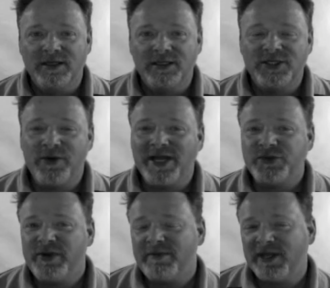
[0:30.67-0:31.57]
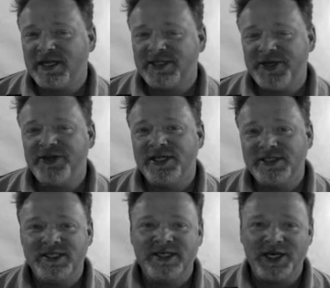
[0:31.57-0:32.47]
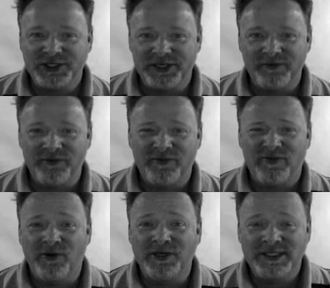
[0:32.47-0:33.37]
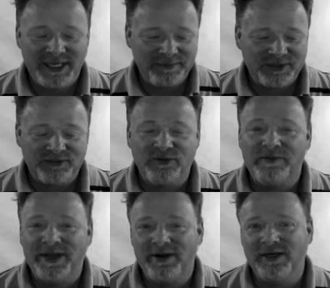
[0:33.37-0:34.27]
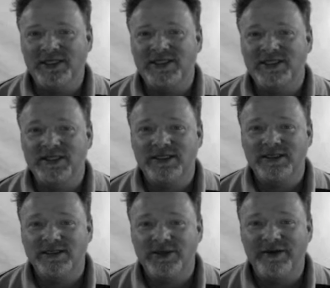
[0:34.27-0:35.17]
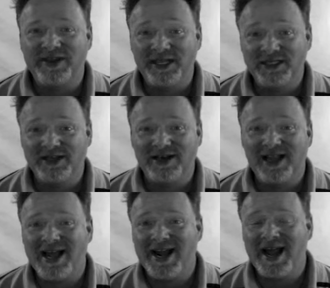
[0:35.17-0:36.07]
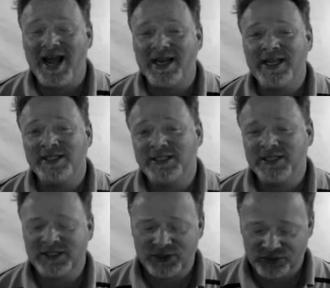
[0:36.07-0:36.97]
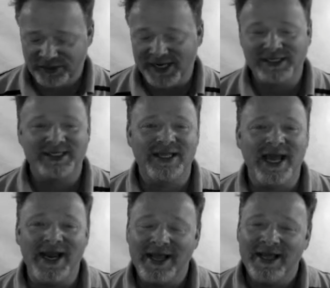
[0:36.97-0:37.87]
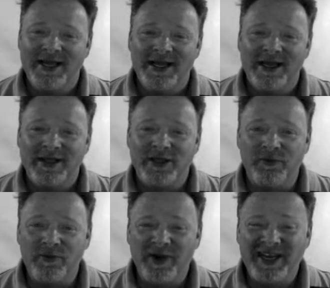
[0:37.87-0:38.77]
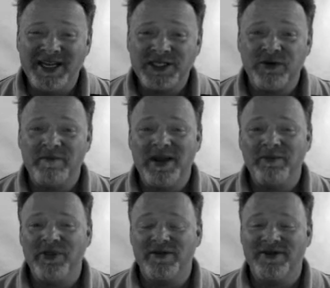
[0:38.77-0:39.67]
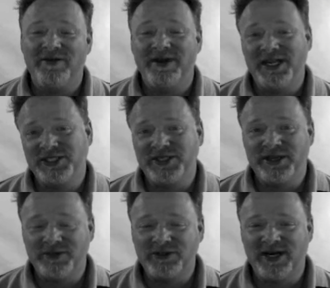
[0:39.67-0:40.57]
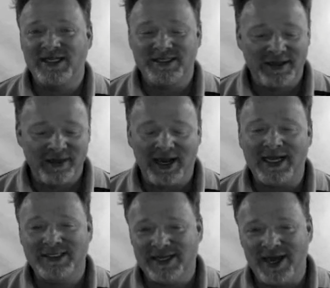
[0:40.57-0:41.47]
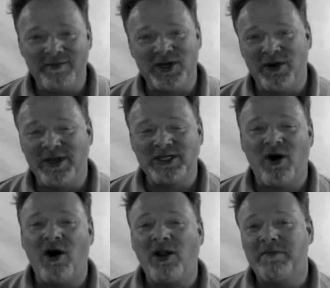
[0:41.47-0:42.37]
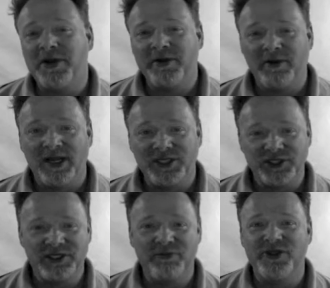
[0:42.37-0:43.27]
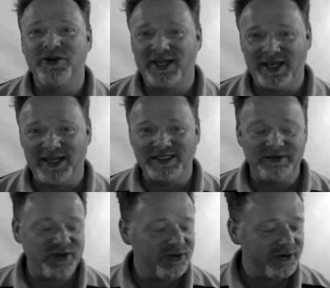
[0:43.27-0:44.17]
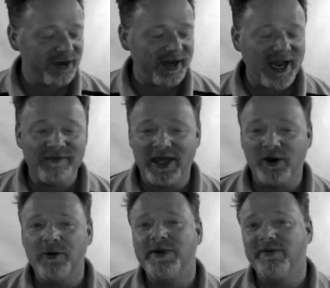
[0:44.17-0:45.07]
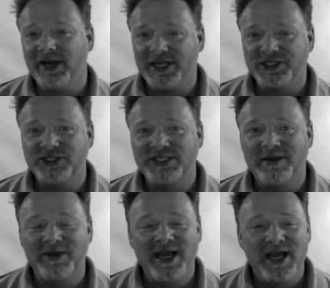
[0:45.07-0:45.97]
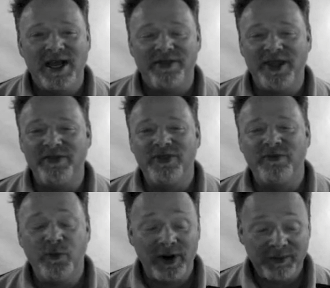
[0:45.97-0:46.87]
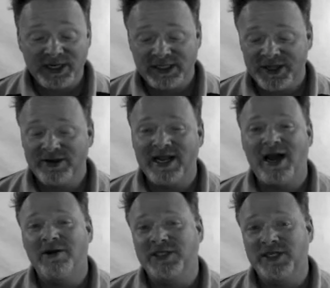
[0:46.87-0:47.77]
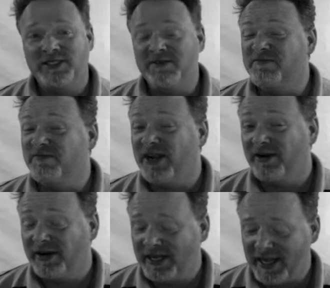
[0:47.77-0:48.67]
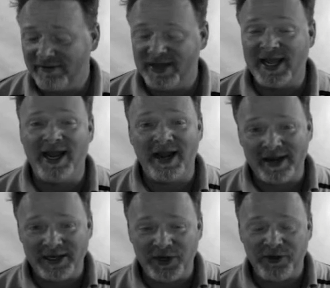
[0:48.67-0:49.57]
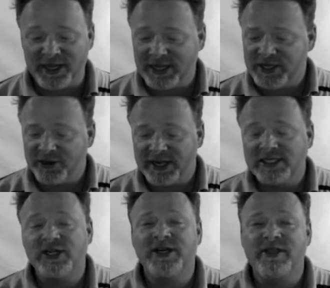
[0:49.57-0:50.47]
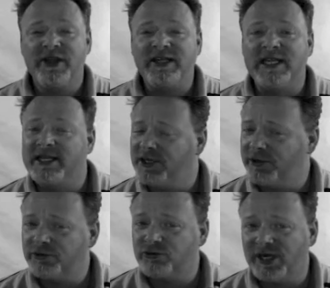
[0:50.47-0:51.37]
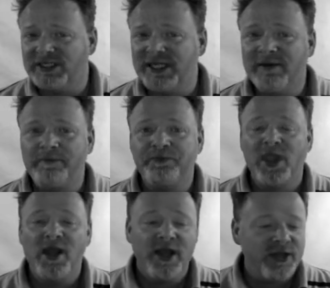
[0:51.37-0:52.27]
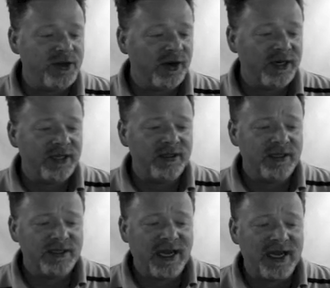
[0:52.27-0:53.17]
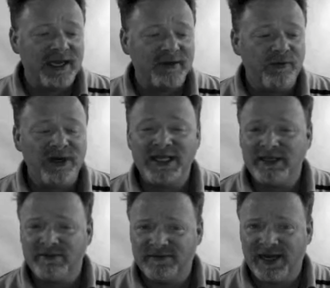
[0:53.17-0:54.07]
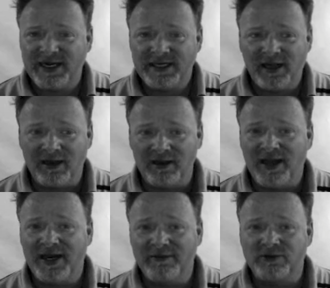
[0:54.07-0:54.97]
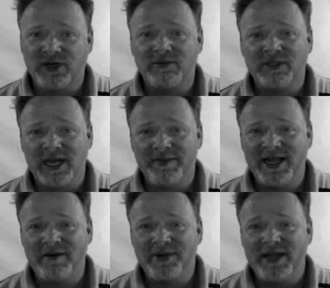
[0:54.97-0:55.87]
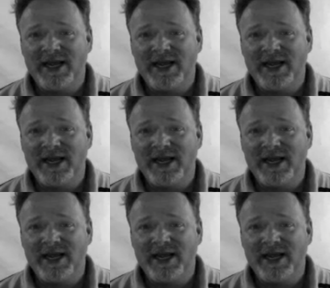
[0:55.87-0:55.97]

So as we continue this discussion for tips for parents who have kids online, I need to stress that you need to remember the foundation that we tried to set in the last time. It's all about your relationship with your kids. If you do not have that open relationship, then what I'm going to tell you now is going to seem very heavy-handed. Your kids are going to think that you don't trust them. You're going to really find a lot of trouble coming up,